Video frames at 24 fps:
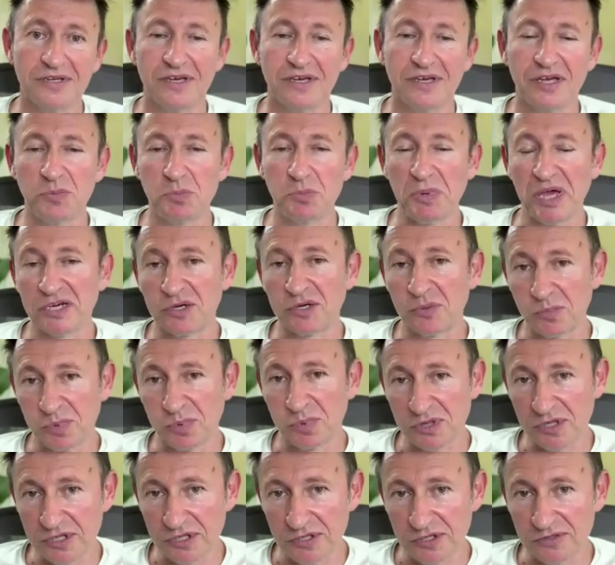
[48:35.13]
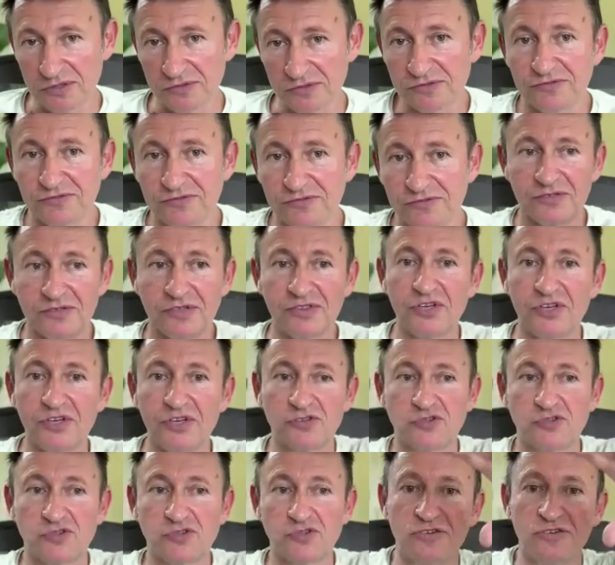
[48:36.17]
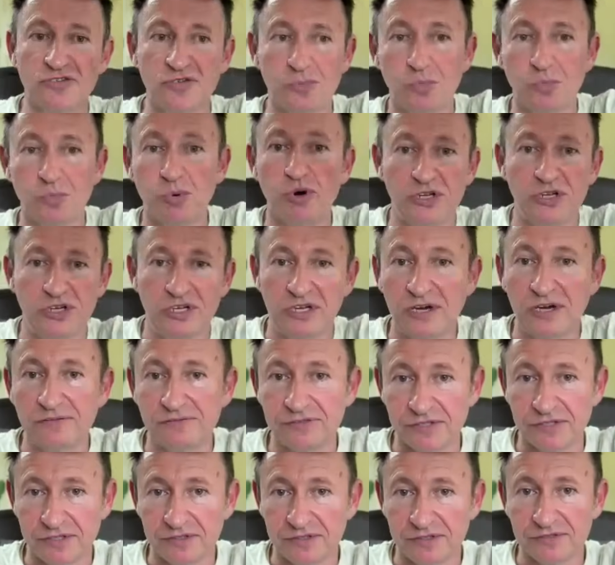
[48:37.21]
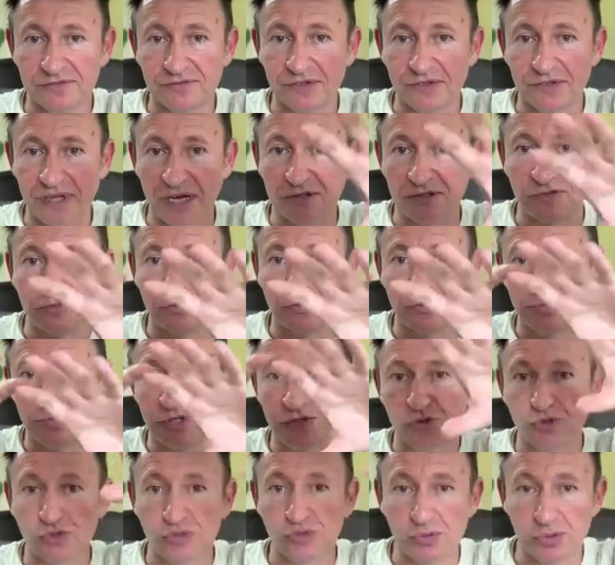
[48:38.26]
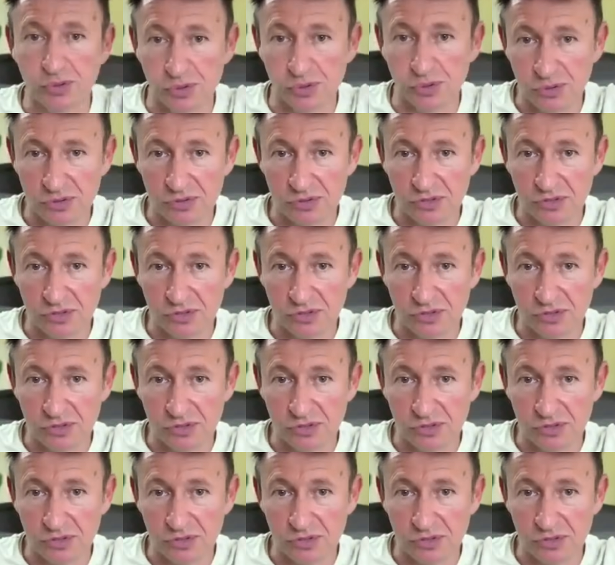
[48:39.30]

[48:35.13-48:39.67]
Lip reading: and make them believe that there's all the supporting evidence for that to be true.